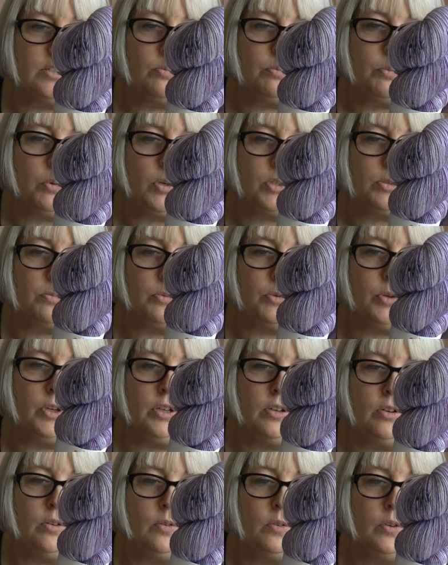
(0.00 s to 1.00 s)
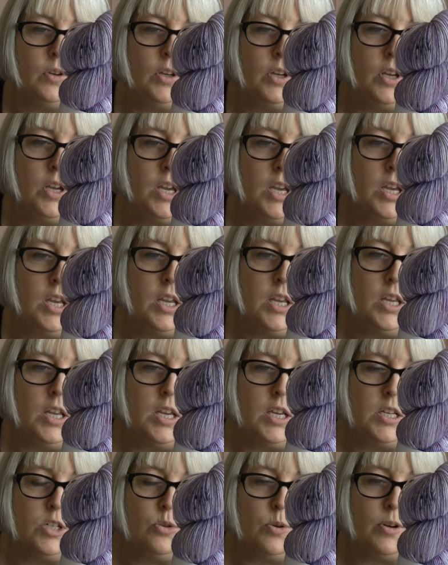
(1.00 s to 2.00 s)
superwash merino,
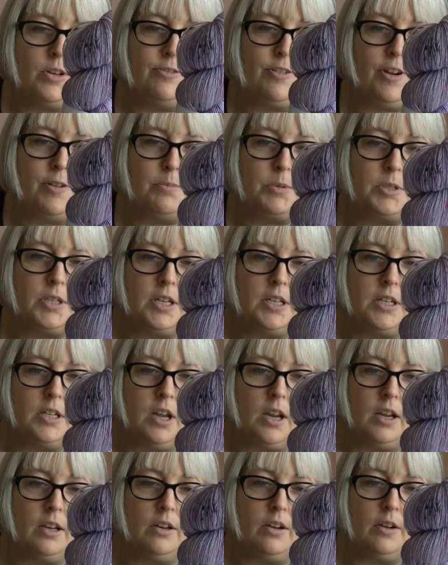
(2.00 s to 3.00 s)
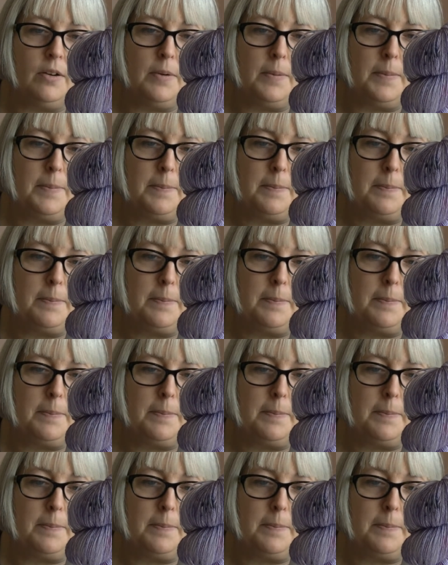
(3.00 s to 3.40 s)
25% nylon.